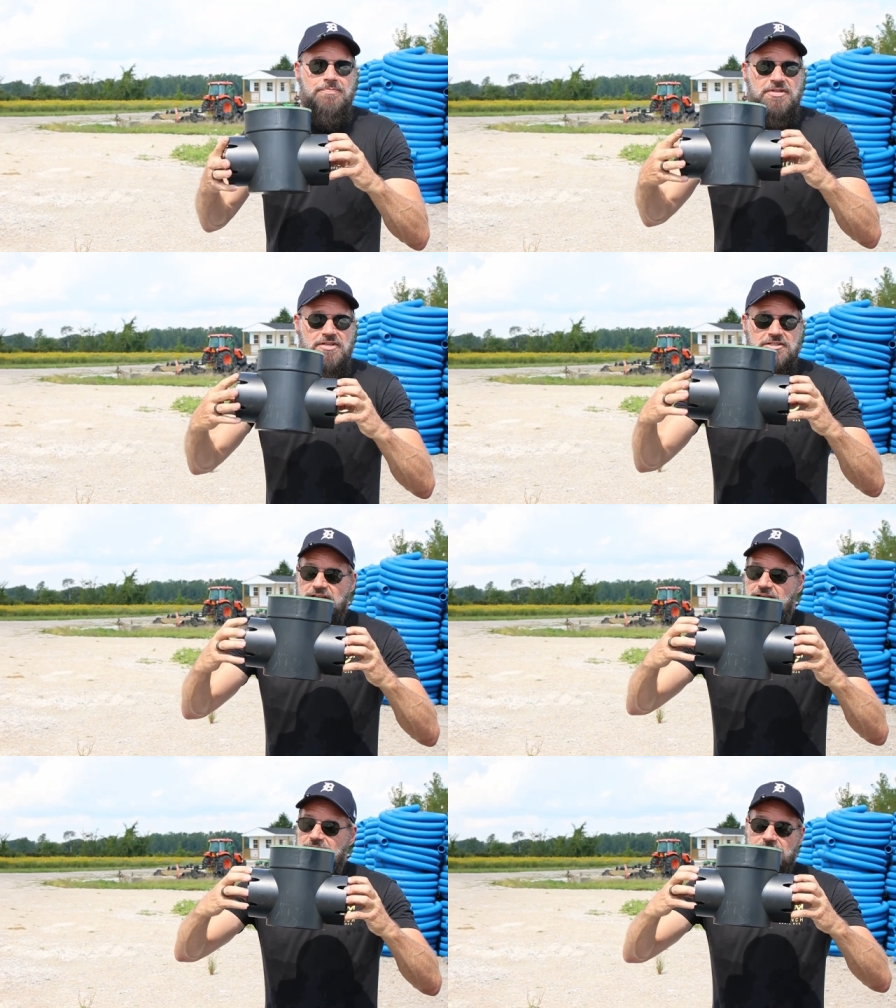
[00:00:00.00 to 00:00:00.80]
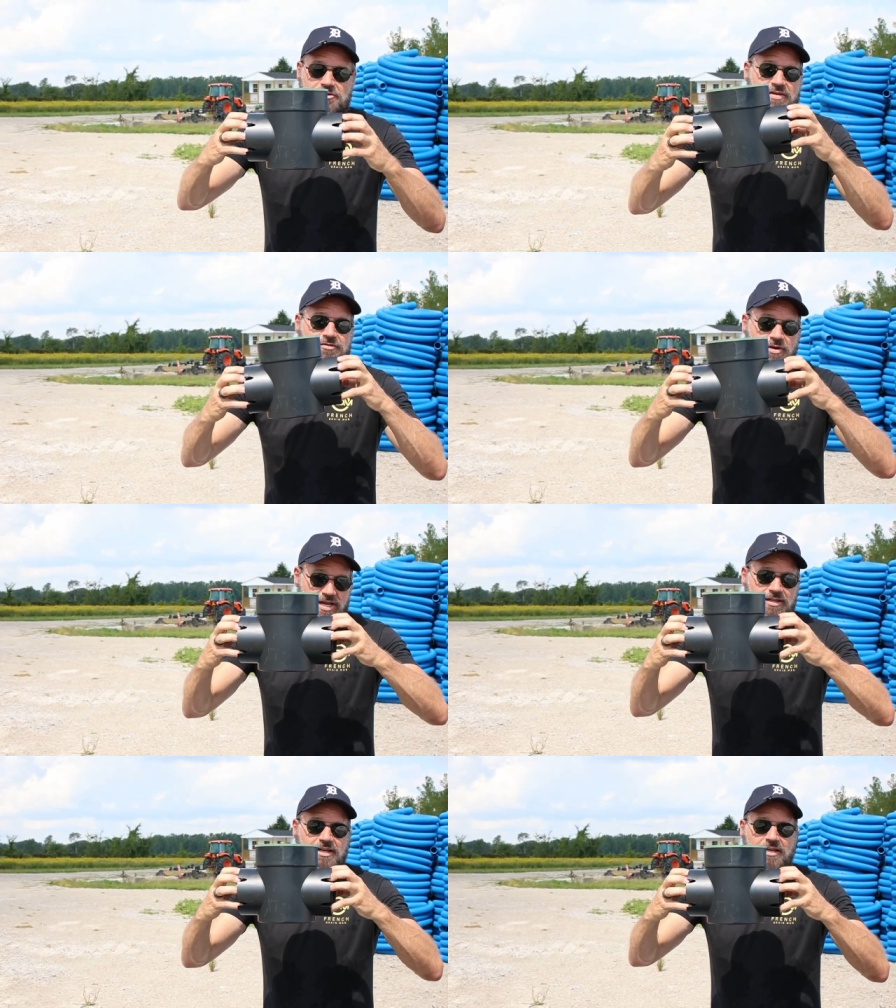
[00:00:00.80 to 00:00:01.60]
up to this end, you have your
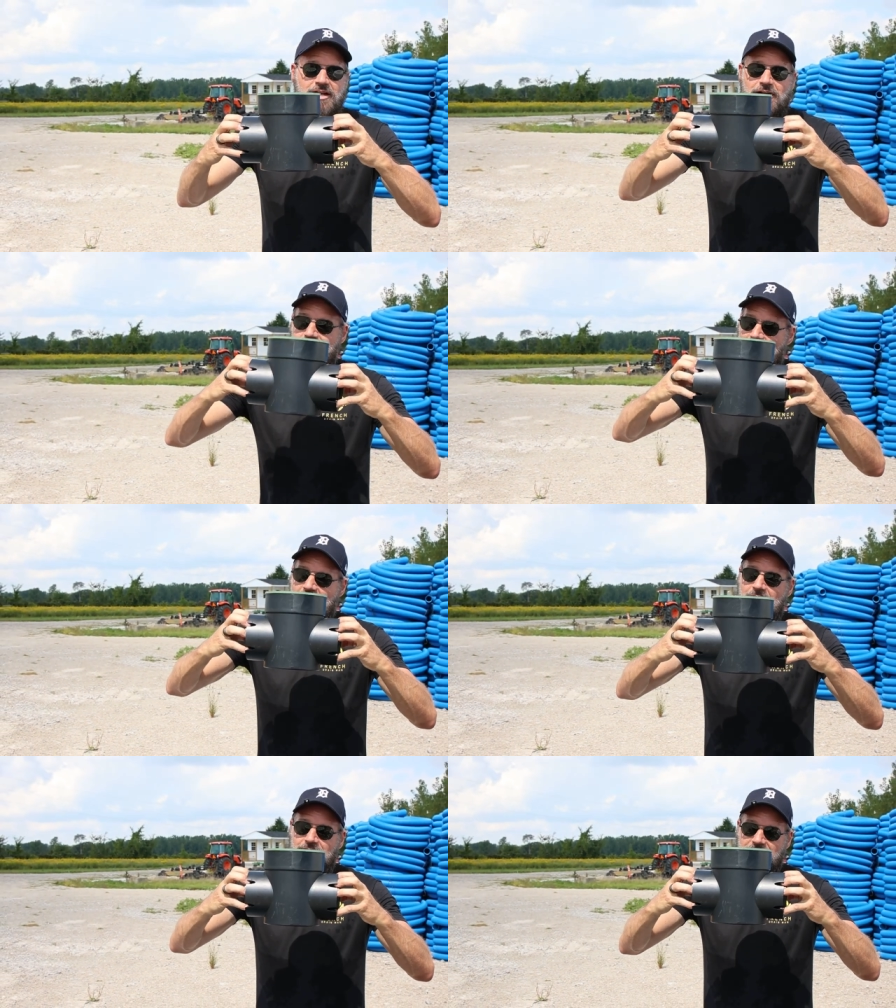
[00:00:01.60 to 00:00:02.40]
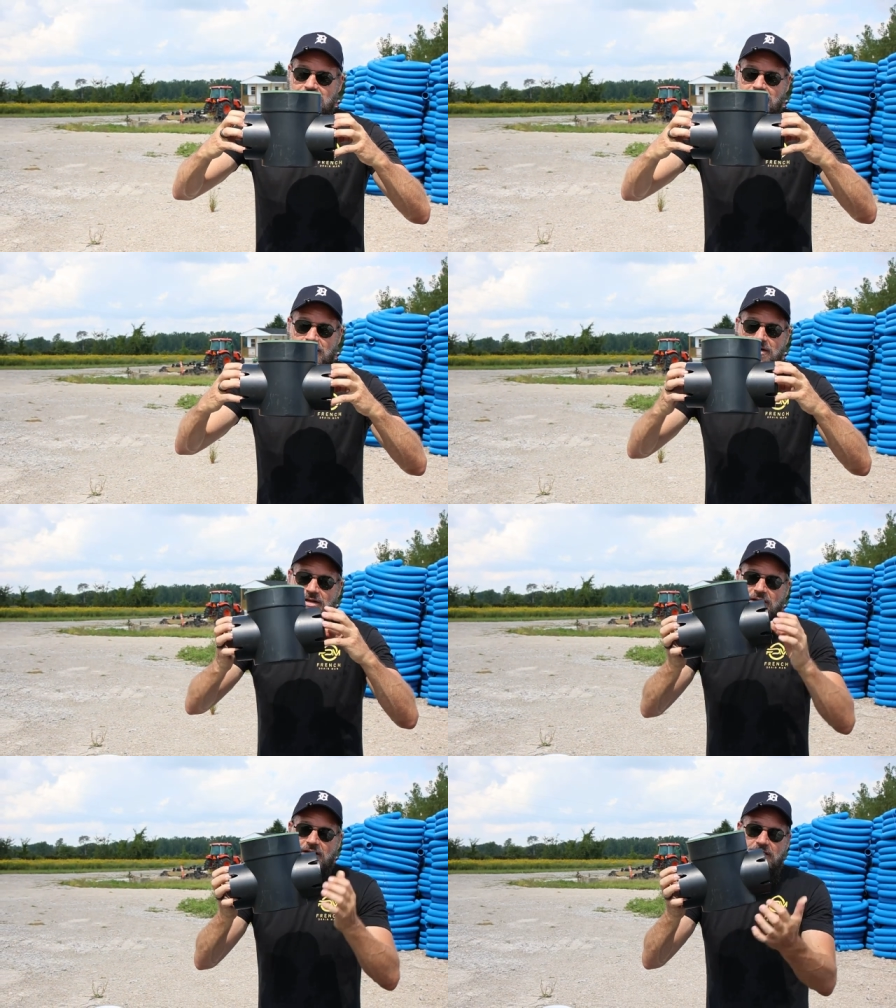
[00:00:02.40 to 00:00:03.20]
inlet here, your outlet here,
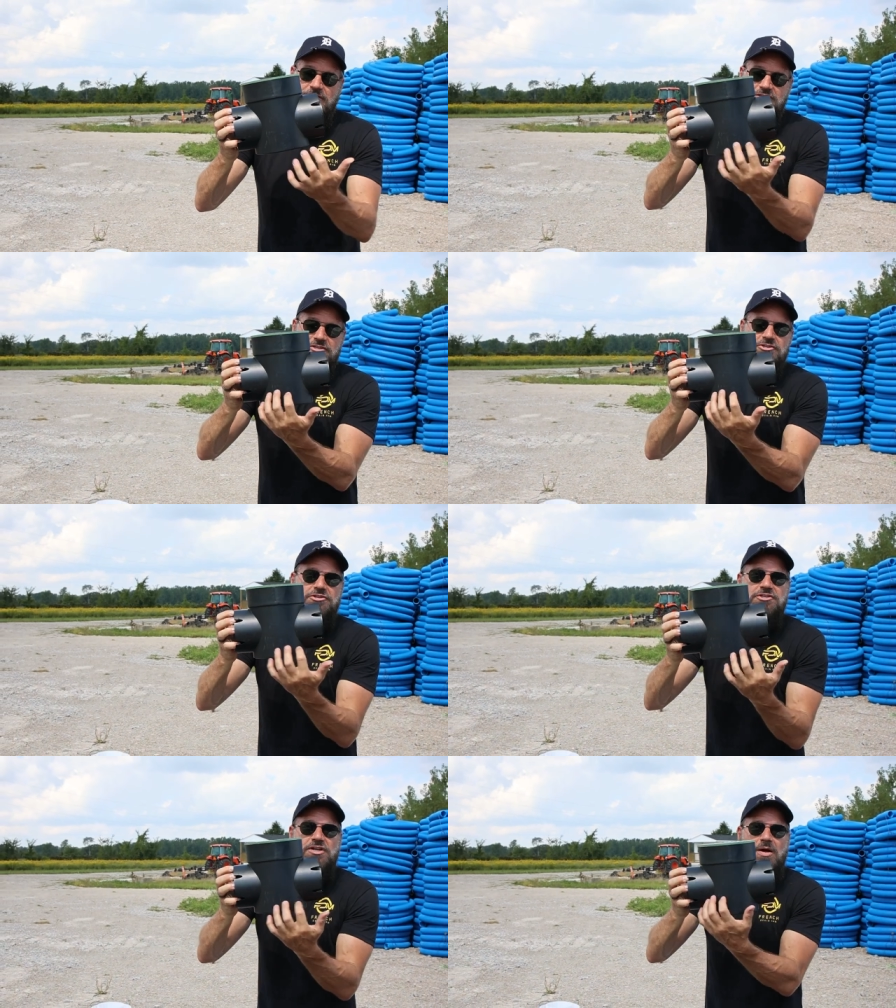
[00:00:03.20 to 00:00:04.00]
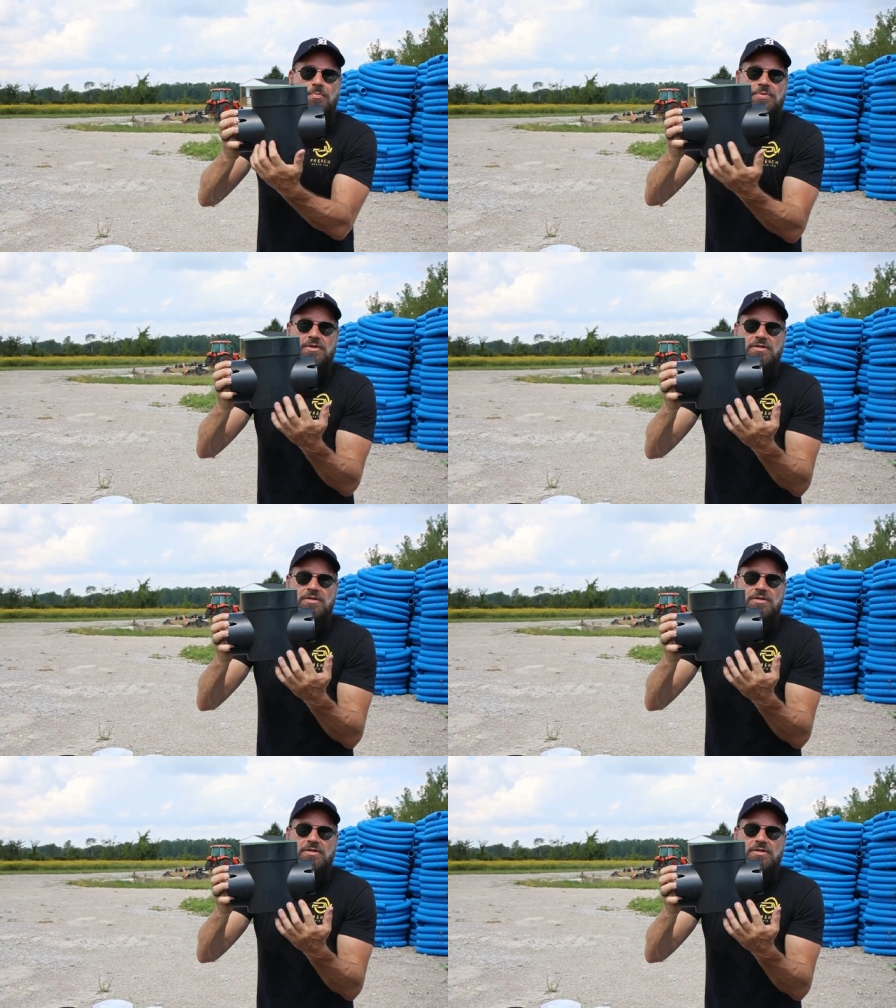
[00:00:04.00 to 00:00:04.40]
and this is your sump.